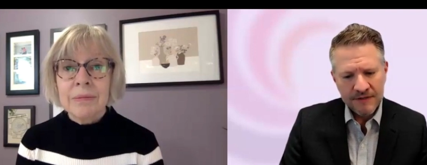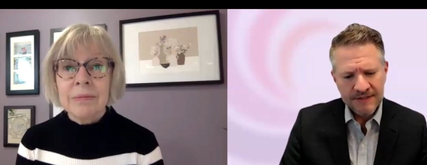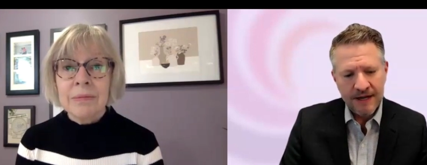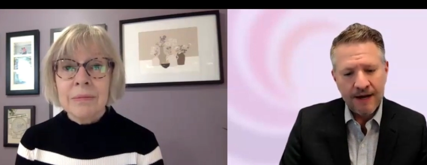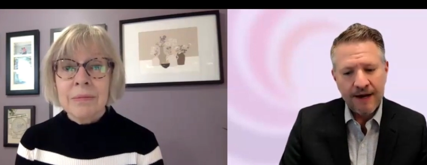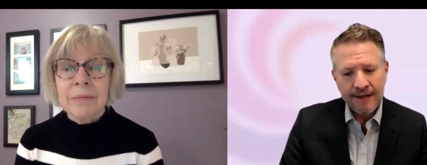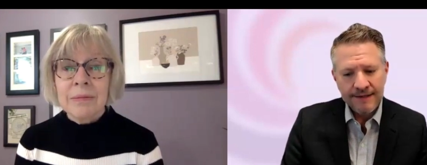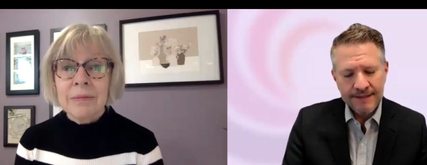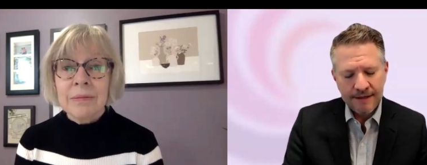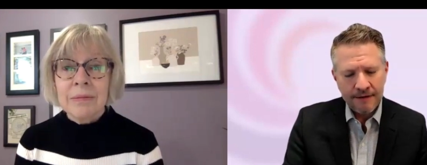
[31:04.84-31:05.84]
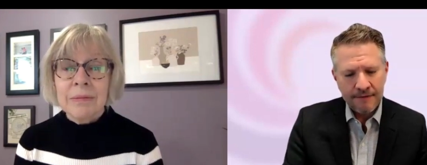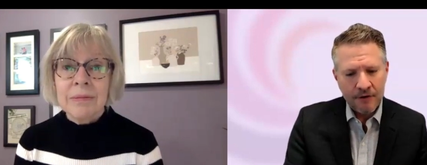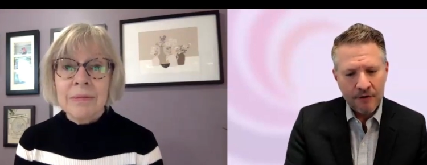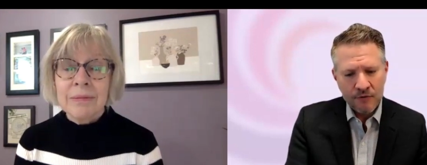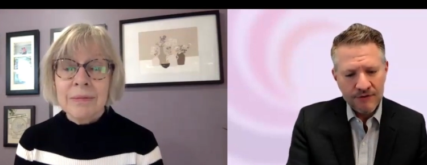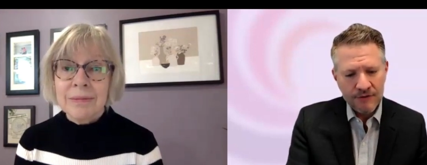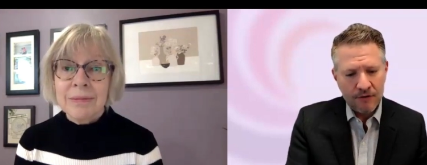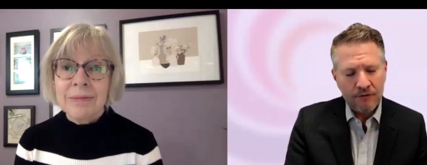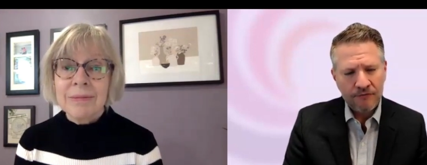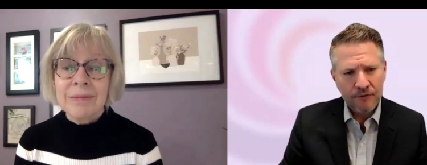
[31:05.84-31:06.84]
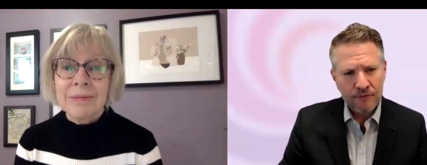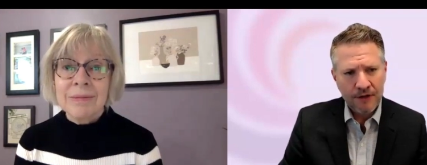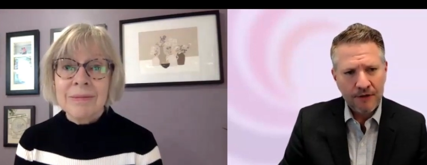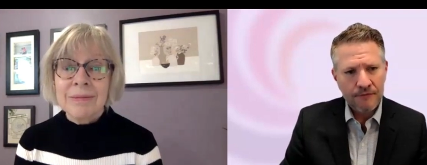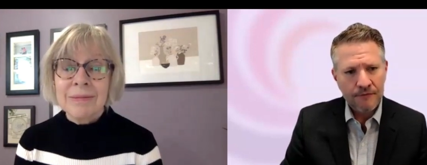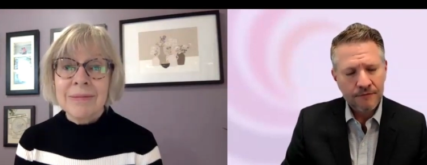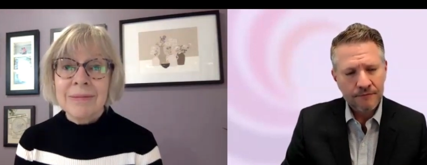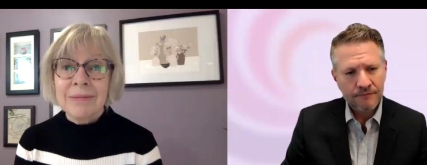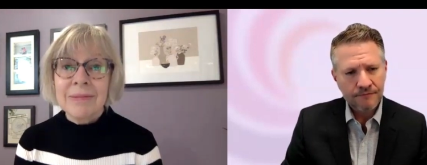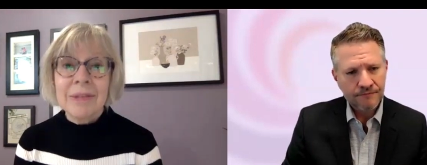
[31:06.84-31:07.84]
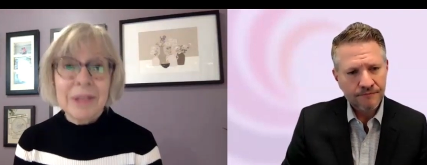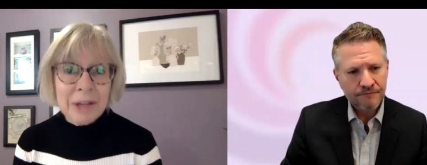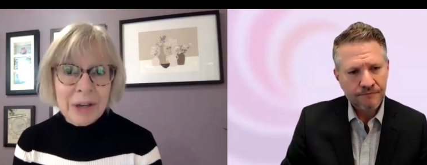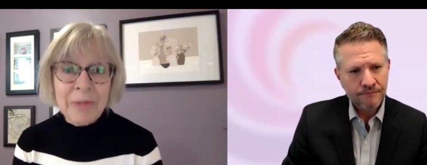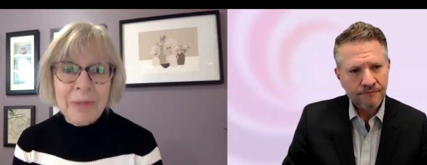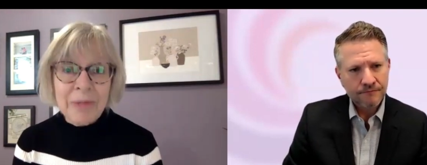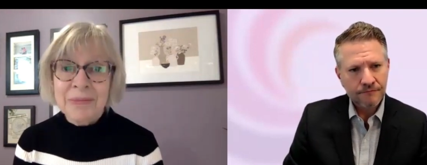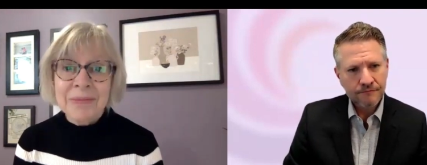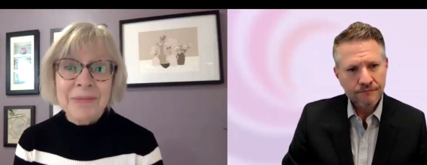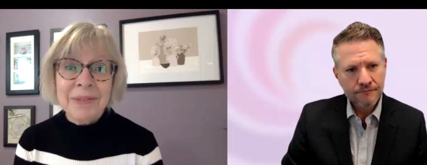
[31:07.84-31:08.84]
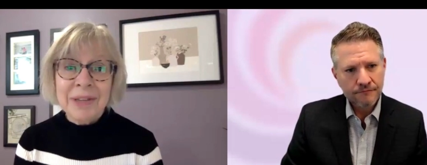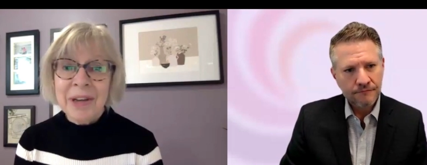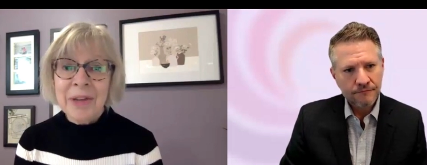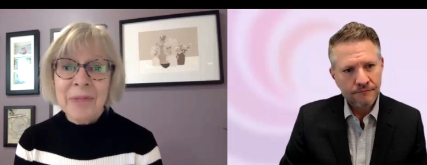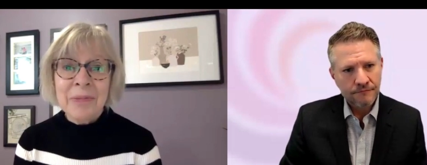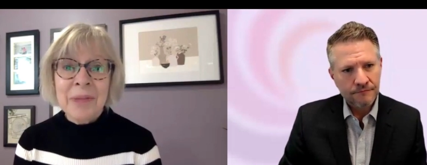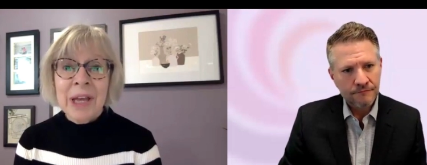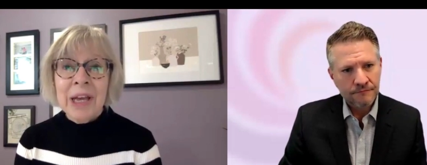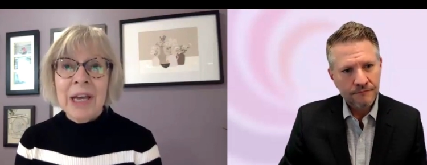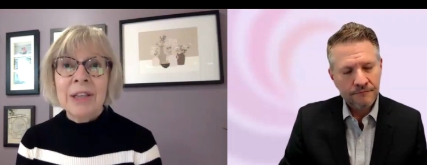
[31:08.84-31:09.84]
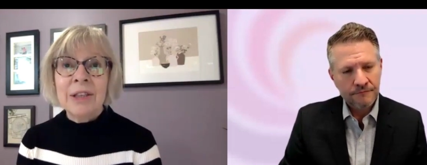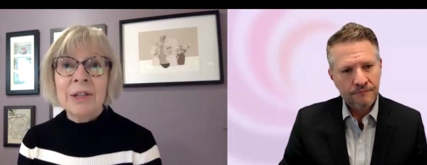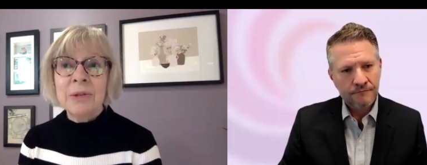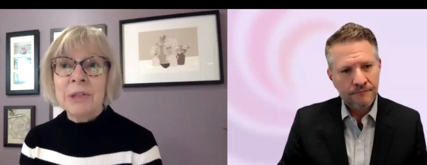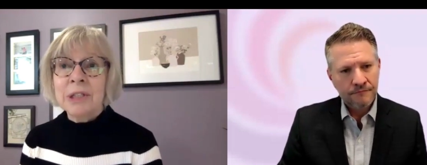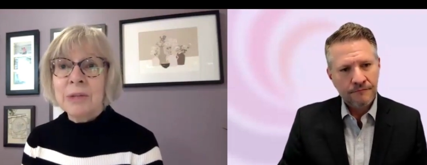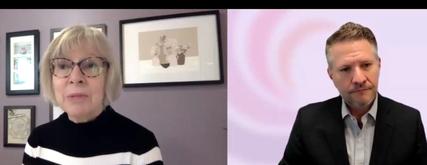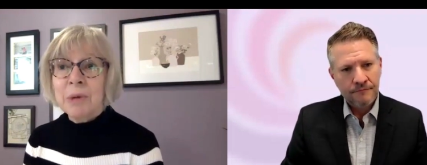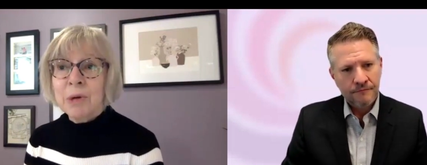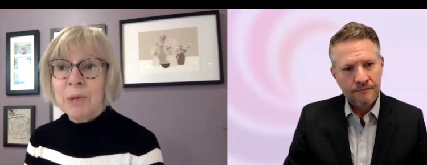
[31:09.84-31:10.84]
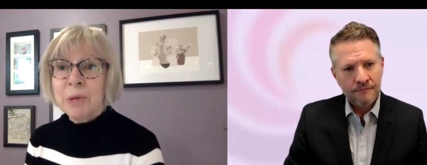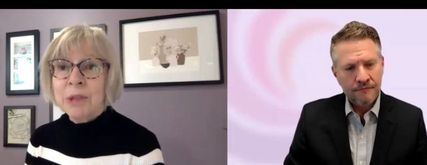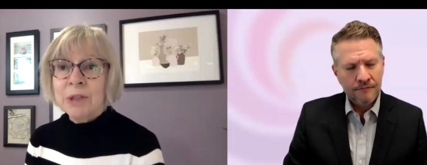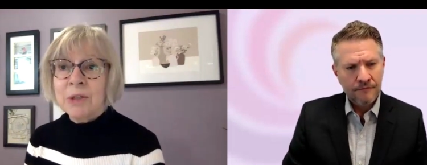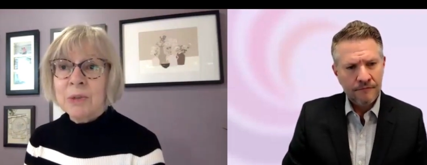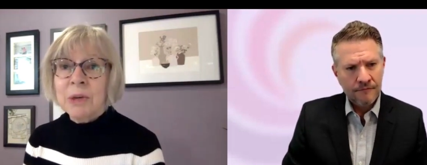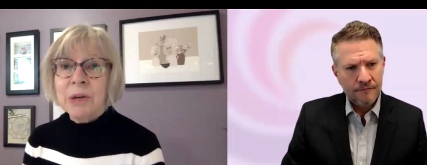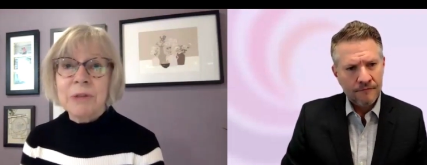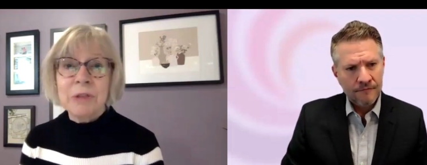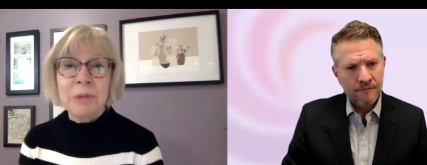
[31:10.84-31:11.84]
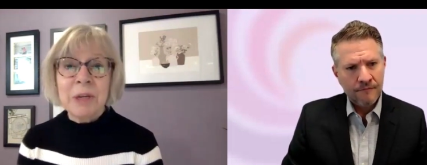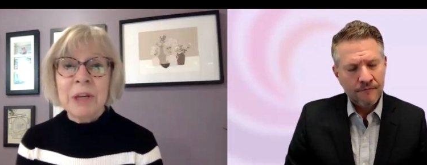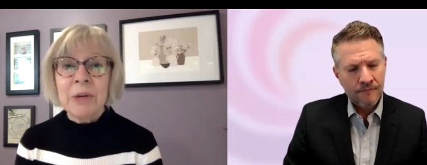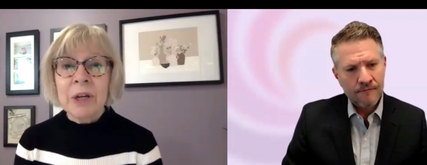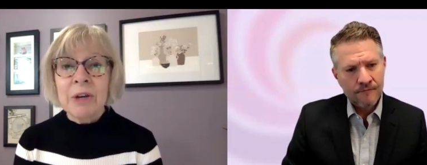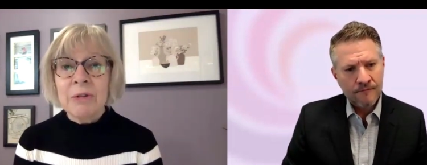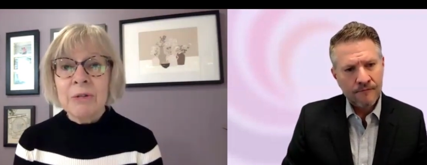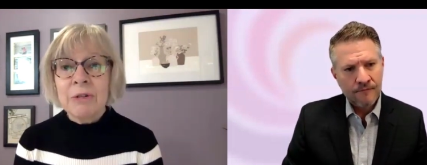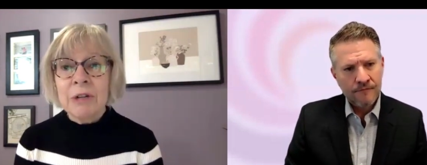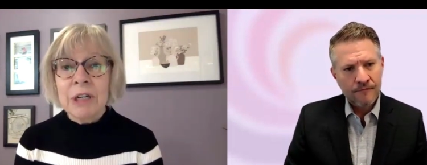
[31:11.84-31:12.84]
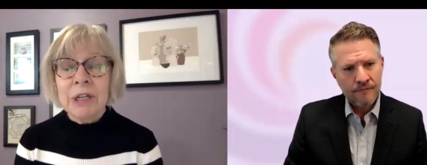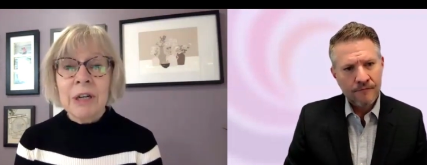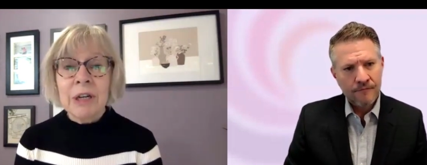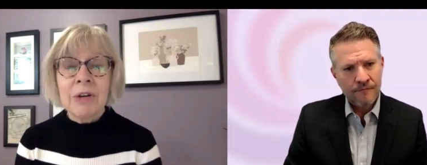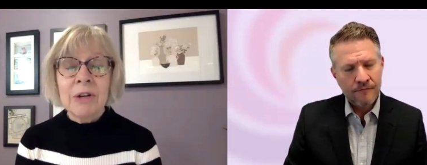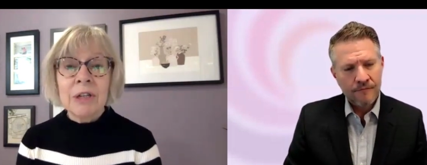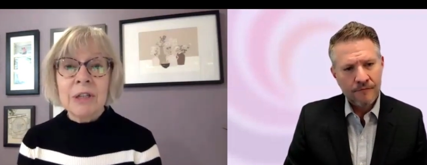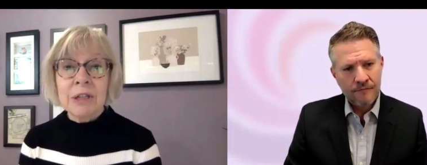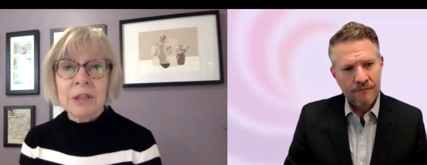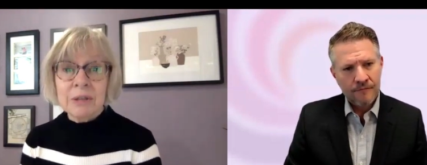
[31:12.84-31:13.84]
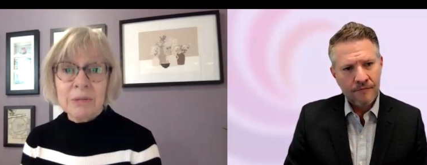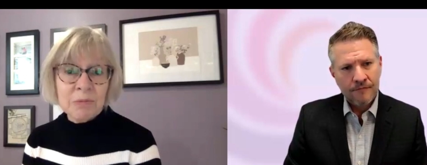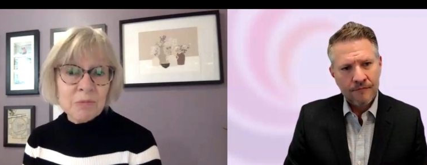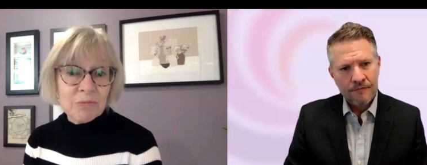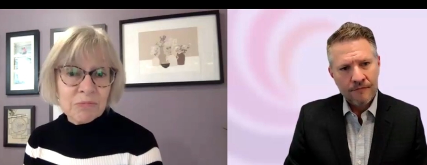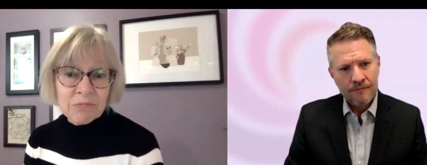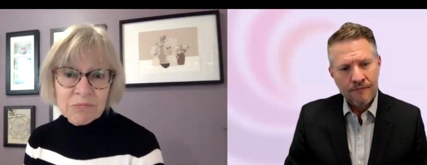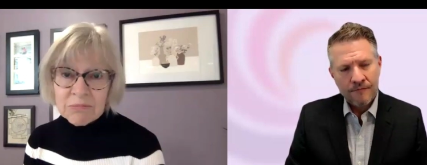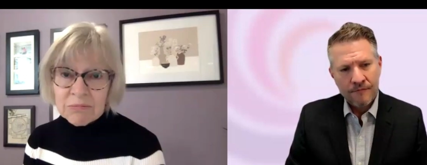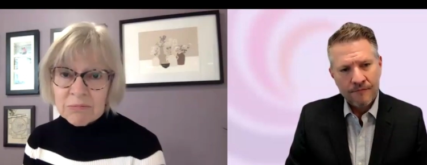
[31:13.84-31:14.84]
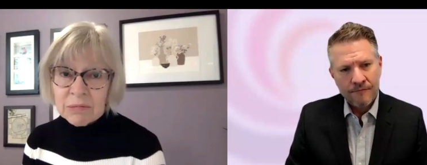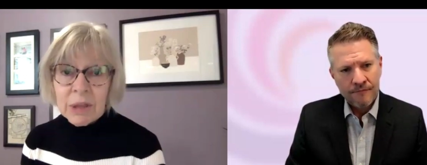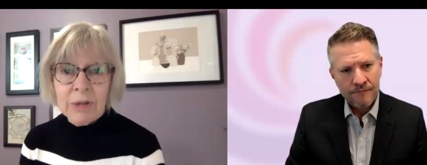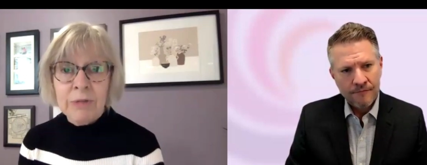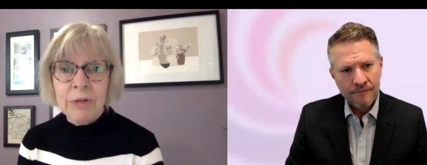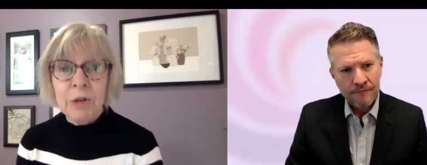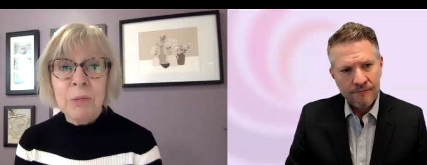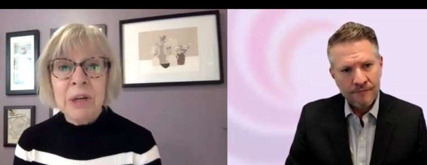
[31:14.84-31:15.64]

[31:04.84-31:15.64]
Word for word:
Speaker 1: signs of unresolved grief. Yeah. Yeah.
Speaker 2: And those are the moments where, if it's been going on for a little longer than a few